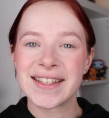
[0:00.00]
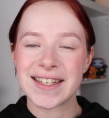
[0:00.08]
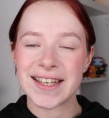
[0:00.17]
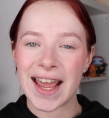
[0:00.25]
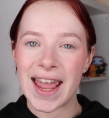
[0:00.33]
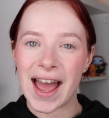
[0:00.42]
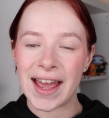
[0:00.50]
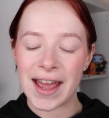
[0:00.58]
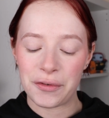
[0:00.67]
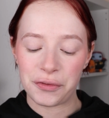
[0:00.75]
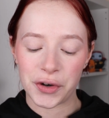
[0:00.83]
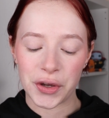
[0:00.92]
Today I
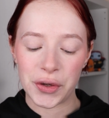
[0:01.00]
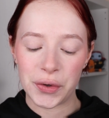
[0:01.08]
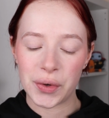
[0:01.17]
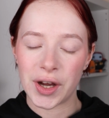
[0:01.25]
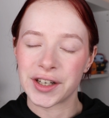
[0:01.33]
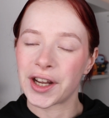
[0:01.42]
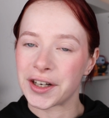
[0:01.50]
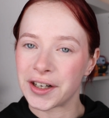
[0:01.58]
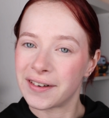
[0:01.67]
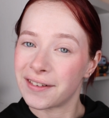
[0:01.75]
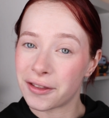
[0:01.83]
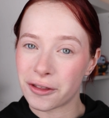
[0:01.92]
have for you
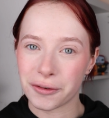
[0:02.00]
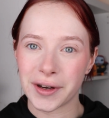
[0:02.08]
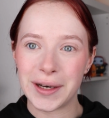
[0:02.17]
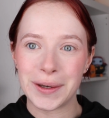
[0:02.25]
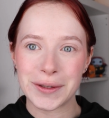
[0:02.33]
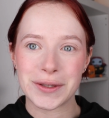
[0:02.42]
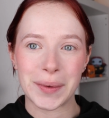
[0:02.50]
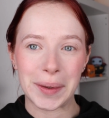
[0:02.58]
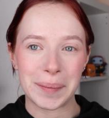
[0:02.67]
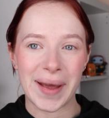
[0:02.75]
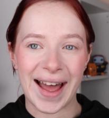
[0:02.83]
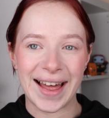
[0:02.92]
another 3 looks 1
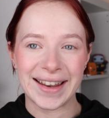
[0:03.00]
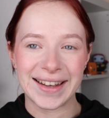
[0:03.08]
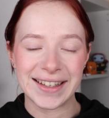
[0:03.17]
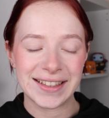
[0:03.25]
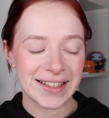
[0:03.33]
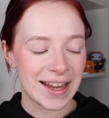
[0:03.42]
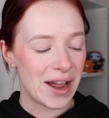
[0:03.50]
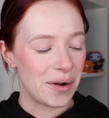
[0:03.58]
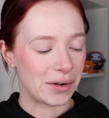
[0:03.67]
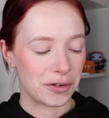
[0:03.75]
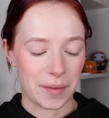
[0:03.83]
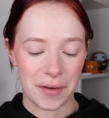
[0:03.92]
palette,
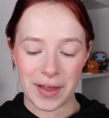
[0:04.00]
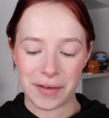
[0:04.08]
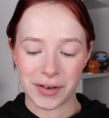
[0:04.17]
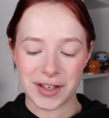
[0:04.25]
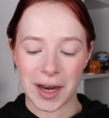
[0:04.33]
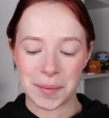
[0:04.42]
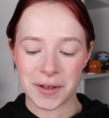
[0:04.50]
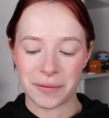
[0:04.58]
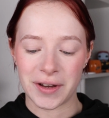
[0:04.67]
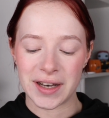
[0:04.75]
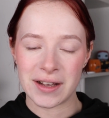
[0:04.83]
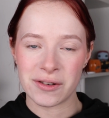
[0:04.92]
one of my favorite types of
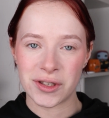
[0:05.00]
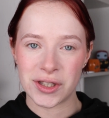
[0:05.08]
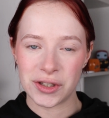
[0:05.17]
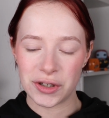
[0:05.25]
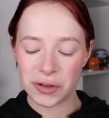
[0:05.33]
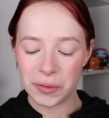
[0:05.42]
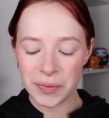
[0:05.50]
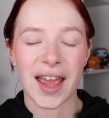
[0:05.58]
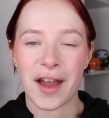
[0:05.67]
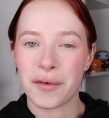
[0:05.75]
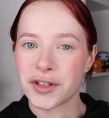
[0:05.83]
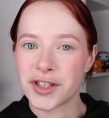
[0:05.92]
videos to do,
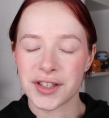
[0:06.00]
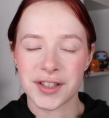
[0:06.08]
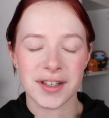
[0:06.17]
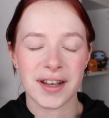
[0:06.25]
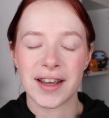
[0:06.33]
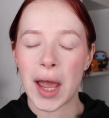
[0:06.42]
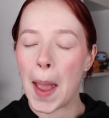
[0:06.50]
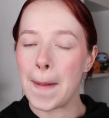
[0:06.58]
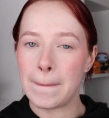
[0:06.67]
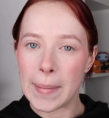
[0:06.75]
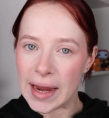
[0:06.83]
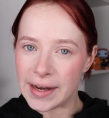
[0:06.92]
and we're just
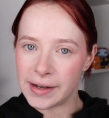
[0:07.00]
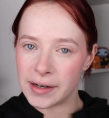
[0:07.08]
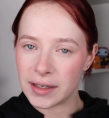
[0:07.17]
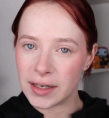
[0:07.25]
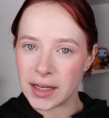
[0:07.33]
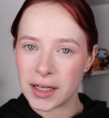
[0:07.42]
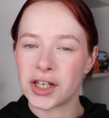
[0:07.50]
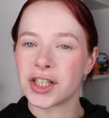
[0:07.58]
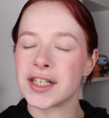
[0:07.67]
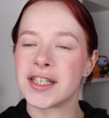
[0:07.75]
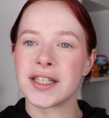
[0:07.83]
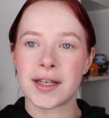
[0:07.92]
immediately
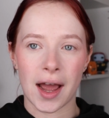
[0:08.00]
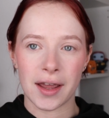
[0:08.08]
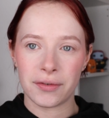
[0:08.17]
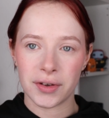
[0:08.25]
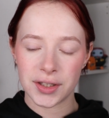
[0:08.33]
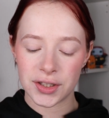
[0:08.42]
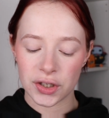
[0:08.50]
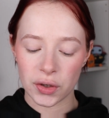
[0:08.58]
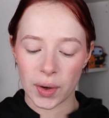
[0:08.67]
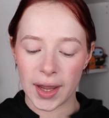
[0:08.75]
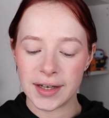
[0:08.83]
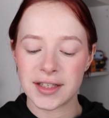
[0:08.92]
gonna dive
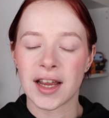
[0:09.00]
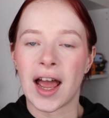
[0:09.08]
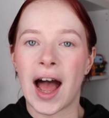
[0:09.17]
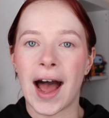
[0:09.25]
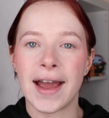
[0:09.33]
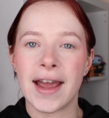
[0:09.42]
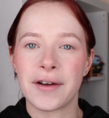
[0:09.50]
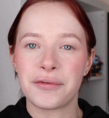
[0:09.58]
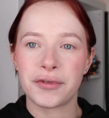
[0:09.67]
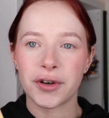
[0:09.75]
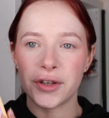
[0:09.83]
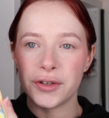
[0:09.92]
into it. I have
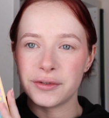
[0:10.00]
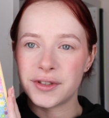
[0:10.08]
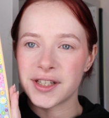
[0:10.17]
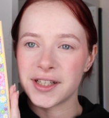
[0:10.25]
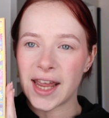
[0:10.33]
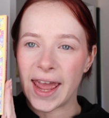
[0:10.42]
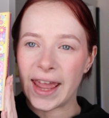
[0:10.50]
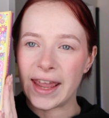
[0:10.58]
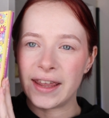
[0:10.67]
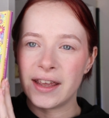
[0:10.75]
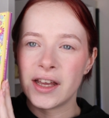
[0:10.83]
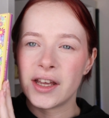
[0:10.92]
for you
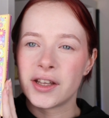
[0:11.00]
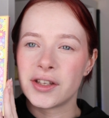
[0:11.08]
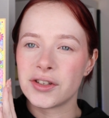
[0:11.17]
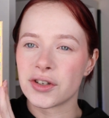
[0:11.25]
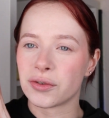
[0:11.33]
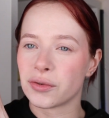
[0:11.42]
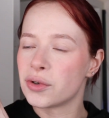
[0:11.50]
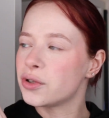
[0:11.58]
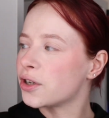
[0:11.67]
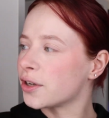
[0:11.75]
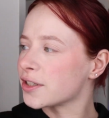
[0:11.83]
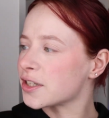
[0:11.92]
today the
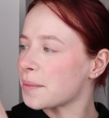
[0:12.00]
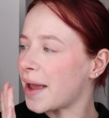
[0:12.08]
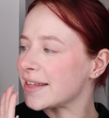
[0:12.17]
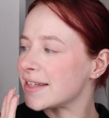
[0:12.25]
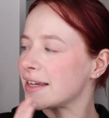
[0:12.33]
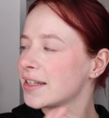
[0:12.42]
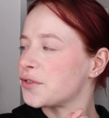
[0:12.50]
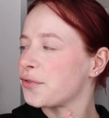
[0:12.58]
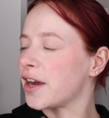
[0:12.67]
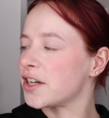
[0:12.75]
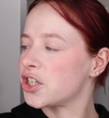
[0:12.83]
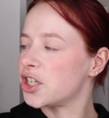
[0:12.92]
Root Cosmetics
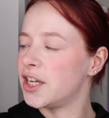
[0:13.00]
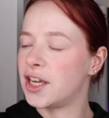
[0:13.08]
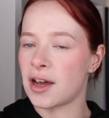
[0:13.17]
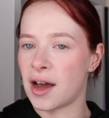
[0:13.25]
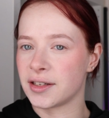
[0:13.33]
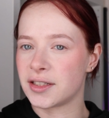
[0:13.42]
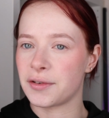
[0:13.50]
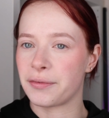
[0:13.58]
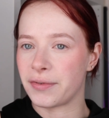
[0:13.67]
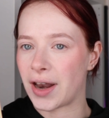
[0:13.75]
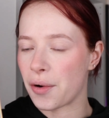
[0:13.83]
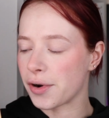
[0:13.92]
Freshly Cut
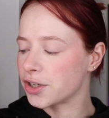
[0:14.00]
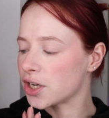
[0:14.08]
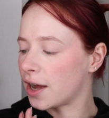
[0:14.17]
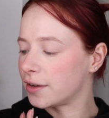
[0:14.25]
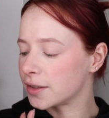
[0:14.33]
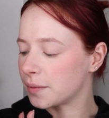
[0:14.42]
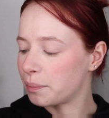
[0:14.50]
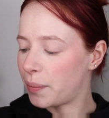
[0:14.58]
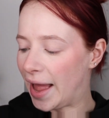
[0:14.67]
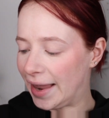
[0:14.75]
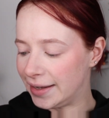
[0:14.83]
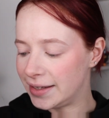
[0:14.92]
Flower Child
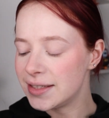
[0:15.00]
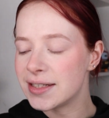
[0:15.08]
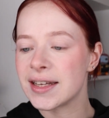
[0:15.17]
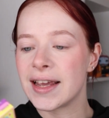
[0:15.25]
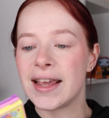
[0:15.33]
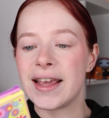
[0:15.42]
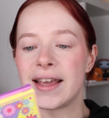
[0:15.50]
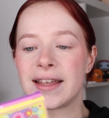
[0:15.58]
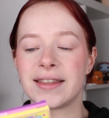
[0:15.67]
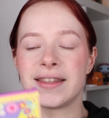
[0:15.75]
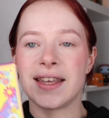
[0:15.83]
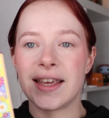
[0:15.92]
palette.
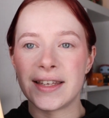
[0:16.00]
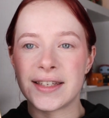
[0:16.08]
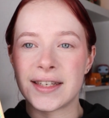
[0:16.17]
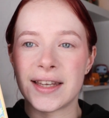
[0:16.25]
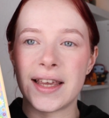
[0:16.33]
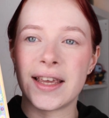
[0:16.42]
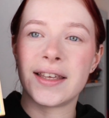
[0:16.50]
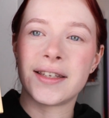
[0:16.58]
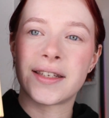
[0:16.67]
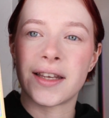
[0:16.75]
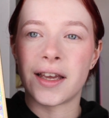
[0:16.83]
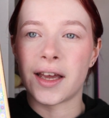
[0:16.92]
This
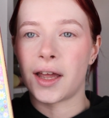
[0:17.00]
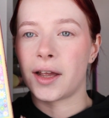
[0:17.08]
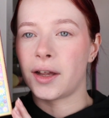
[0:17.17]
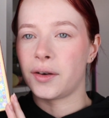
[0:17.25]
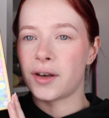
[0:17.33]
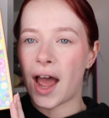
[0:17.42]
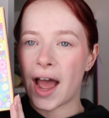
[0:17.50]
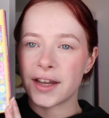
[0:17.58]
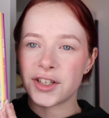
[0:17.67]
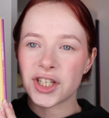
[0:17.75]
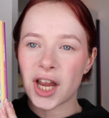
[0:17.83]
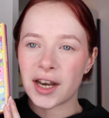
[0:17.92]
is an
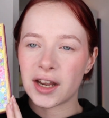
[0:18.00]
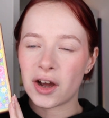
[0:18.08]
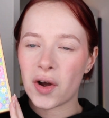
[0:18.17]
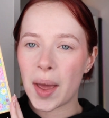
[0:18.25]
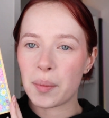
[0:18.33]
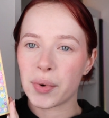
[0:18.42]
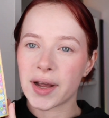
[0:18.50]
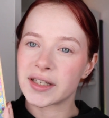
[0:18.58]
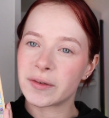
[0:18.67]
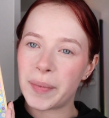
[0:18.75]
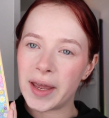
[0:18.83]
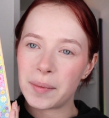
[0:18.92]
eyeshadow and
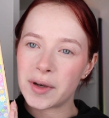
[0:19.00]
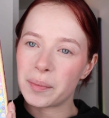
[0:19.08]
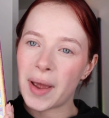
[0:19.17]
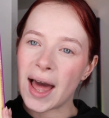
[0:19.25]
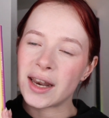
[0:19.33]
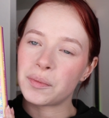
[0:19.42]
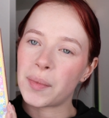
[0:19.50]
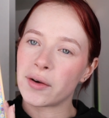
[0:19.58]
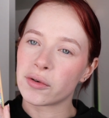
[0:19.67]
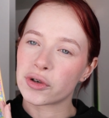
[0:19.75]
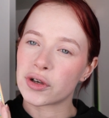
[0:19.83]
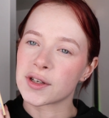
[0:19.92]
pressed pigment palette by
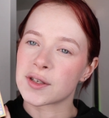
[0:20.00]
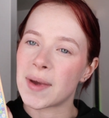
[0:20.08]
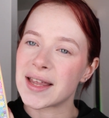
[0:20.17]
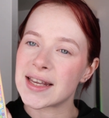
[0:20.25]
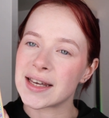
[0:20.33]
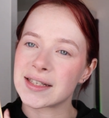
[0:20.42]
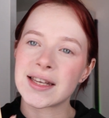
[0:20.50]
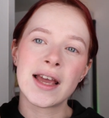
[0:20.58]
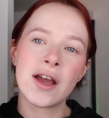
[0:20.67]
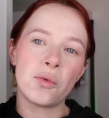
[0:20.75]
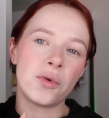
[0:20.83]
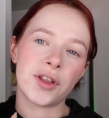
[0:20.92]
Root Cosmetics
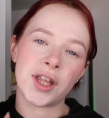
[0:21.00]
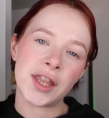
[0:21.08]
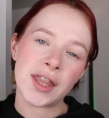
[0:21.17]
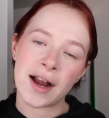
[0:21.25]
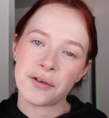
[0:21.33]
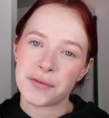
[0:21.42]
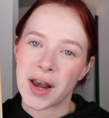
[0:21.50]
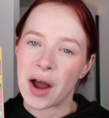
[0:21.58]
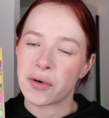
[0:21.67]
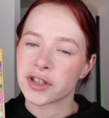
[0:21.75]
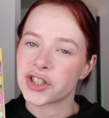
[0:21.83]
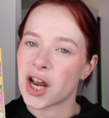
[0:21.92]
within their
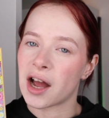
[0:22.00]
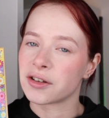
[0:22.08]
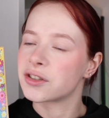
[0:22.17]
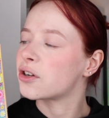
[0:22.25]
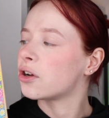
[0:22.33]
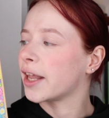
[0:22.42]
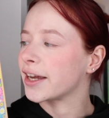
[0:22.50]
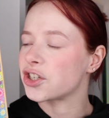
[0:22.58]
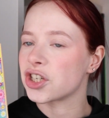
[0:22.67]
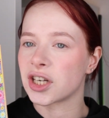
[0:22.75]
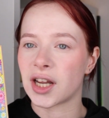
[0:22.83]
Flower Child collection.